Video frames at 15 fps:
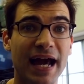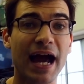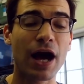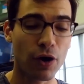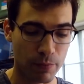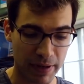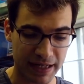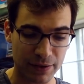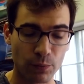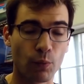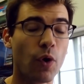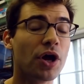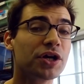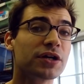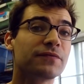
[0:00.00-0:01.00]
how many
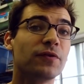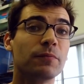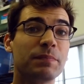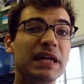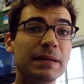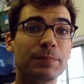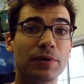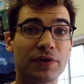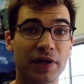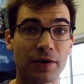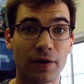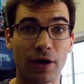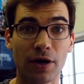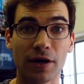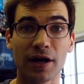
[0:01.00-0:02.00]
wonderful people
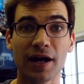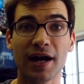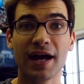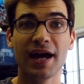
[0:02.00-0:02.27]
there are.